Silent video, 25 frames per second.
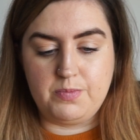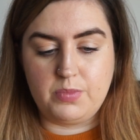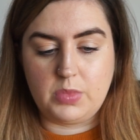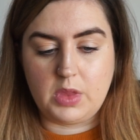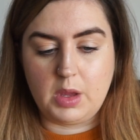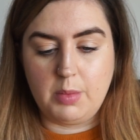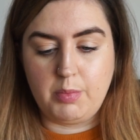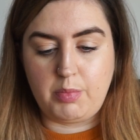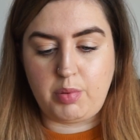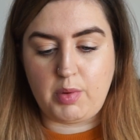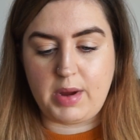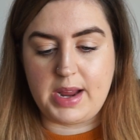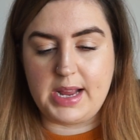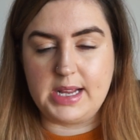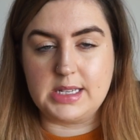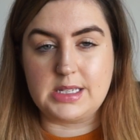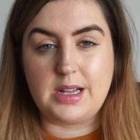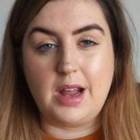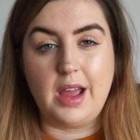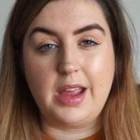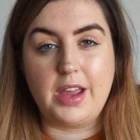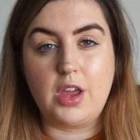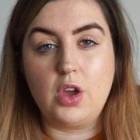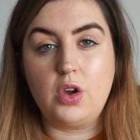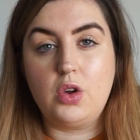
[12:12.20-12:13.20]
brings
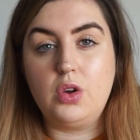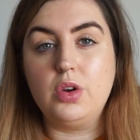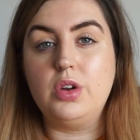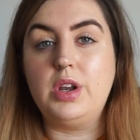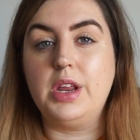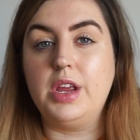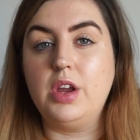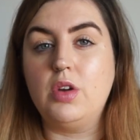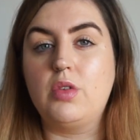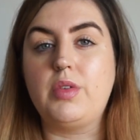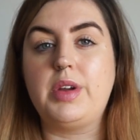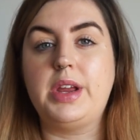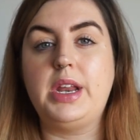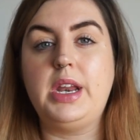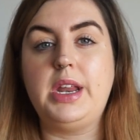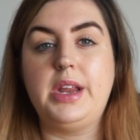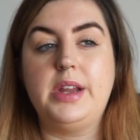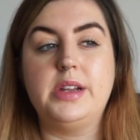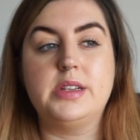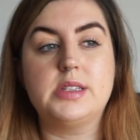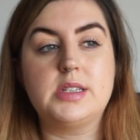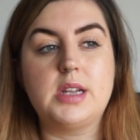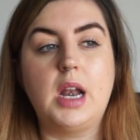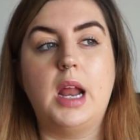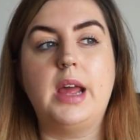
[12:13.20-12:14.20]
like good ingredients
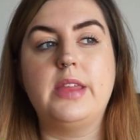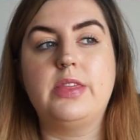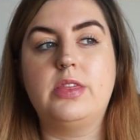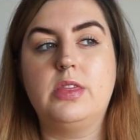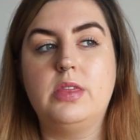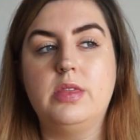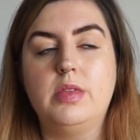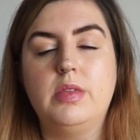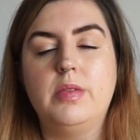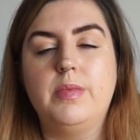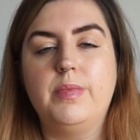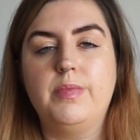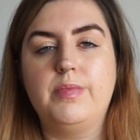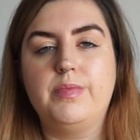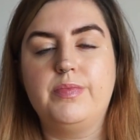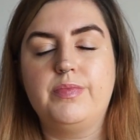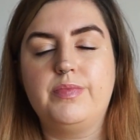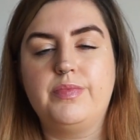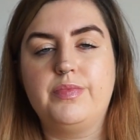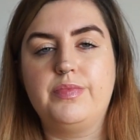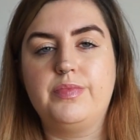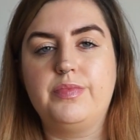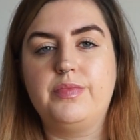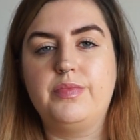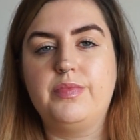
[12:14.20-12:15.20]
to like
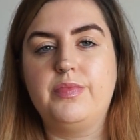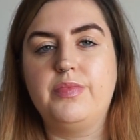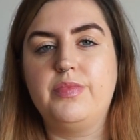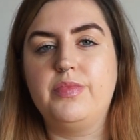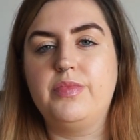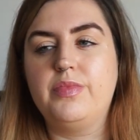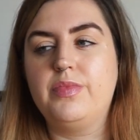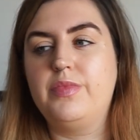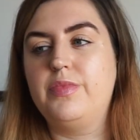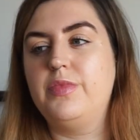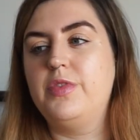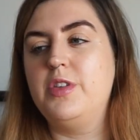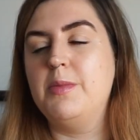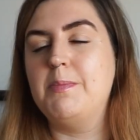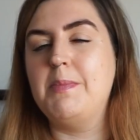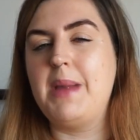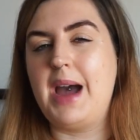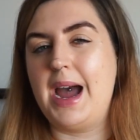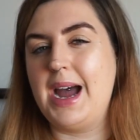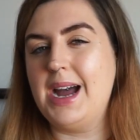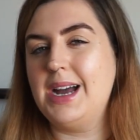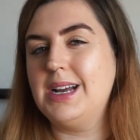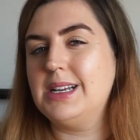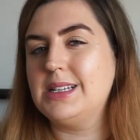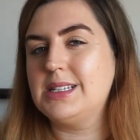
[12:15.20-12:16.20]
the
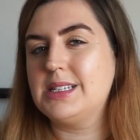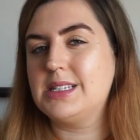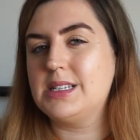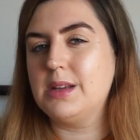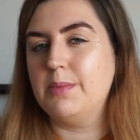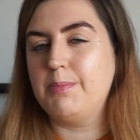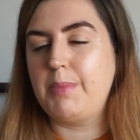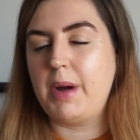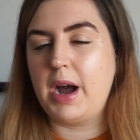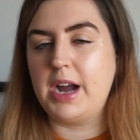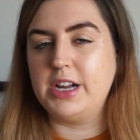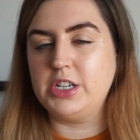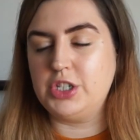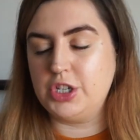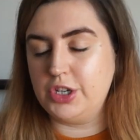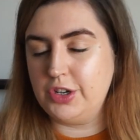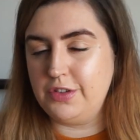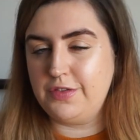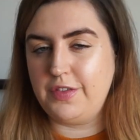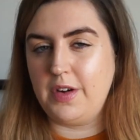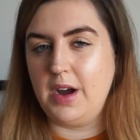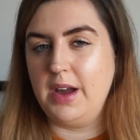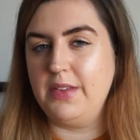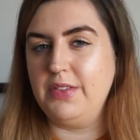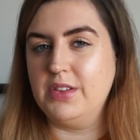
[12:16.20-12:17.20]
mass, but I do
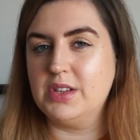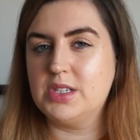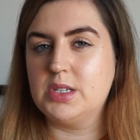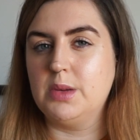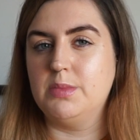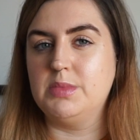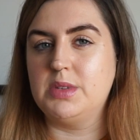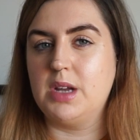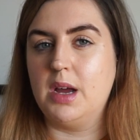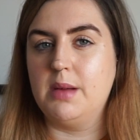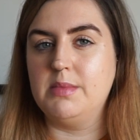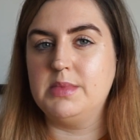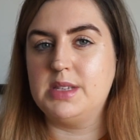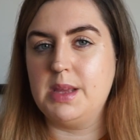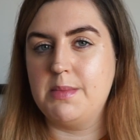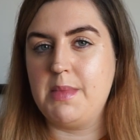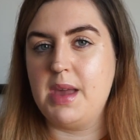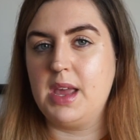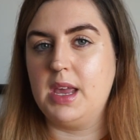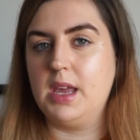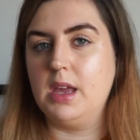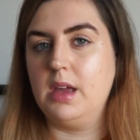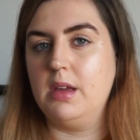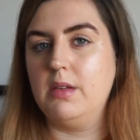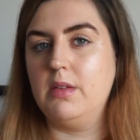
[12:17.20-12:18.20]
find that sometimes they make
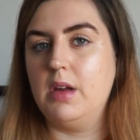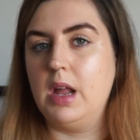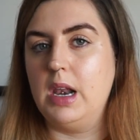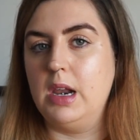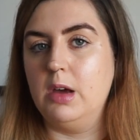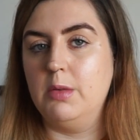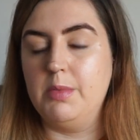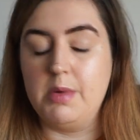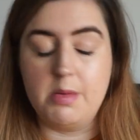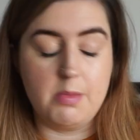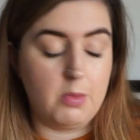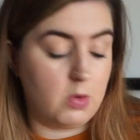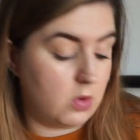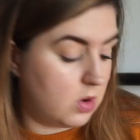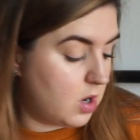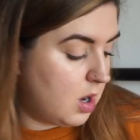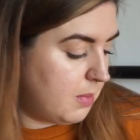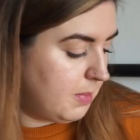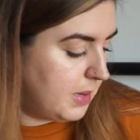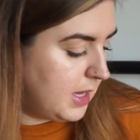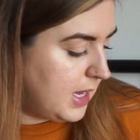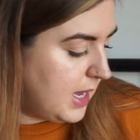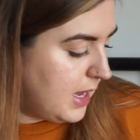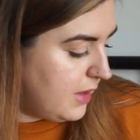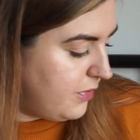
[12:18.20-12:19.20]
it a little bit more
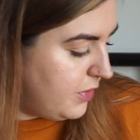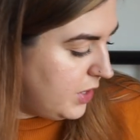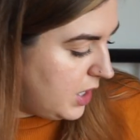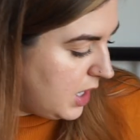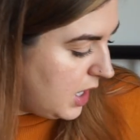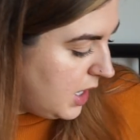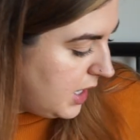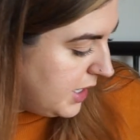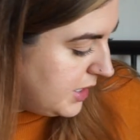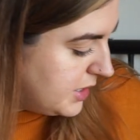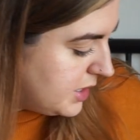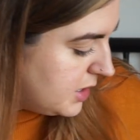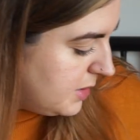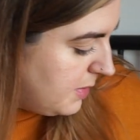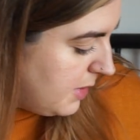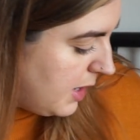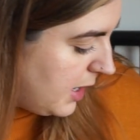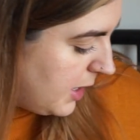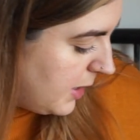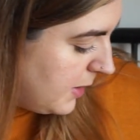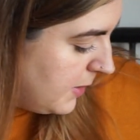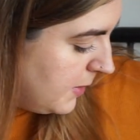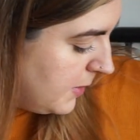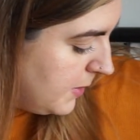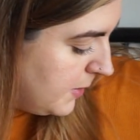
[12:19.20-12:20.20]
complicated than it needs to be.
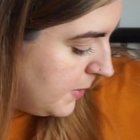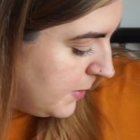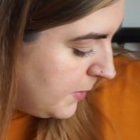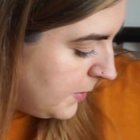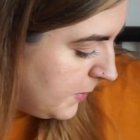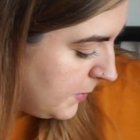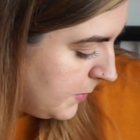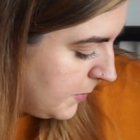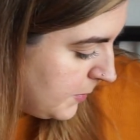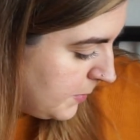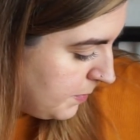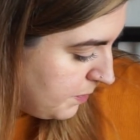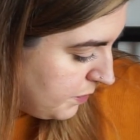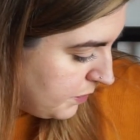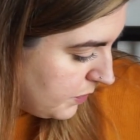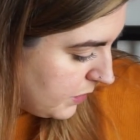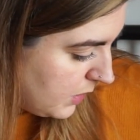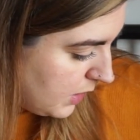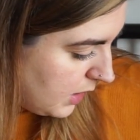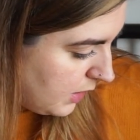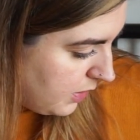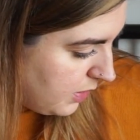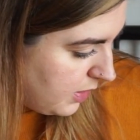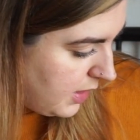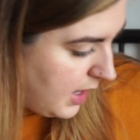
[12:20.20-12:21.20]

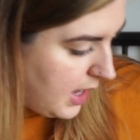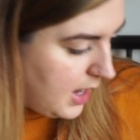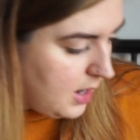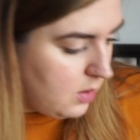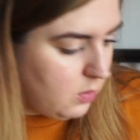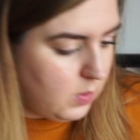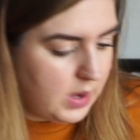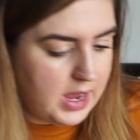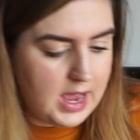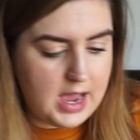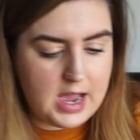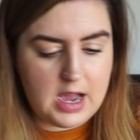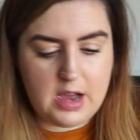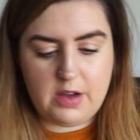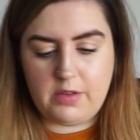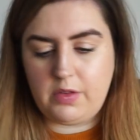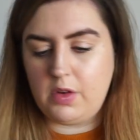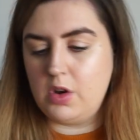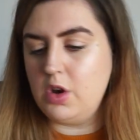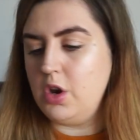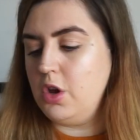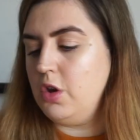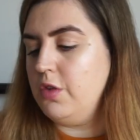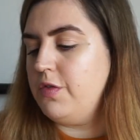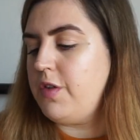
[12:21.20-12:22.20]
Then we have a
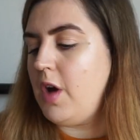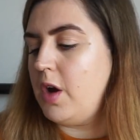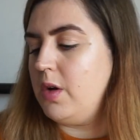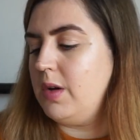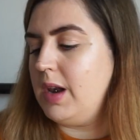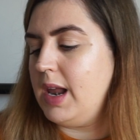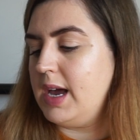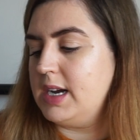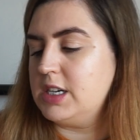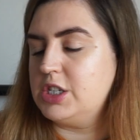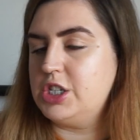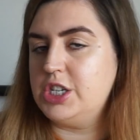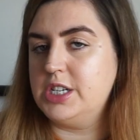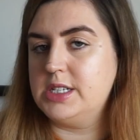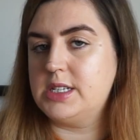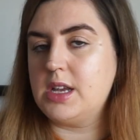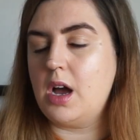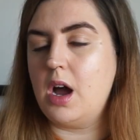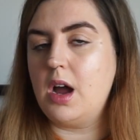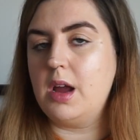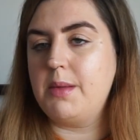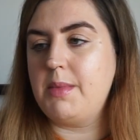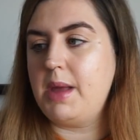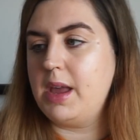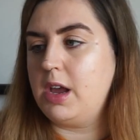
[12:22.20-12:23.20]
Nuvo Lashes Eye
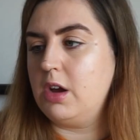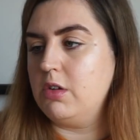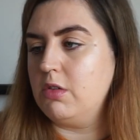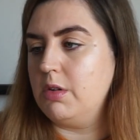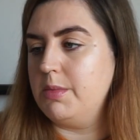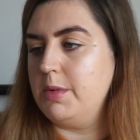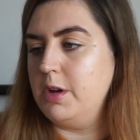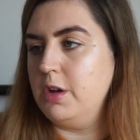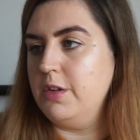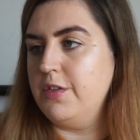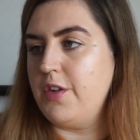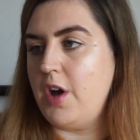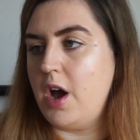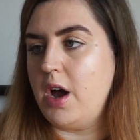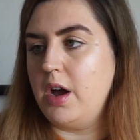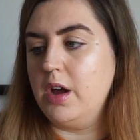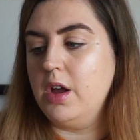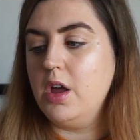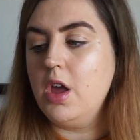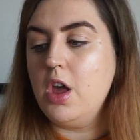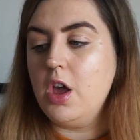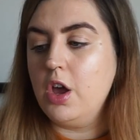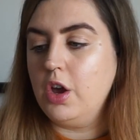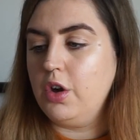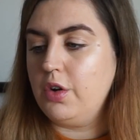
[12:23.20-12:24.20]
Makeup Remover.
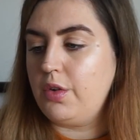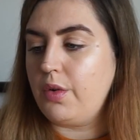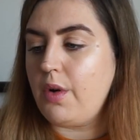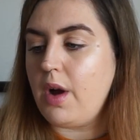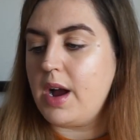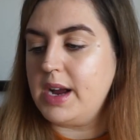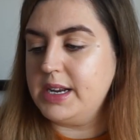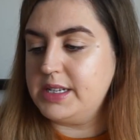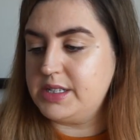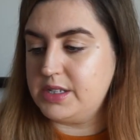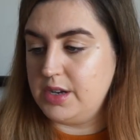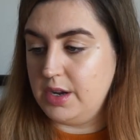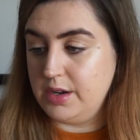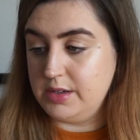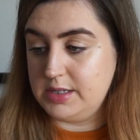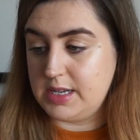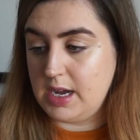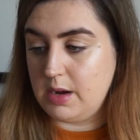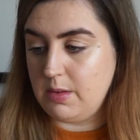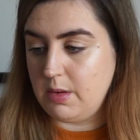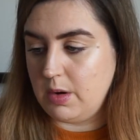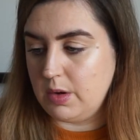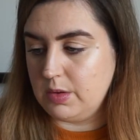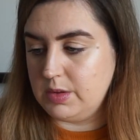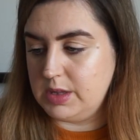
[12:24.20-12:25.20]
Christ knows how
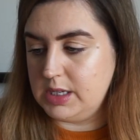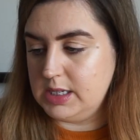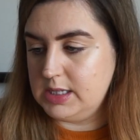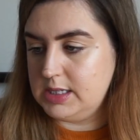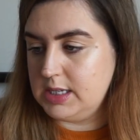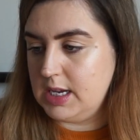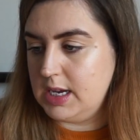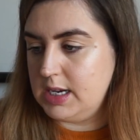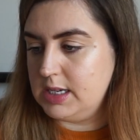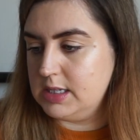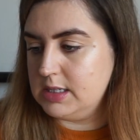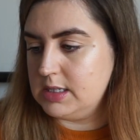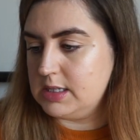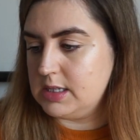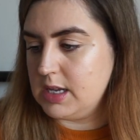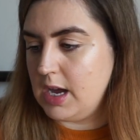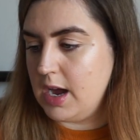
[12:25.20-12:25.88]
old this is.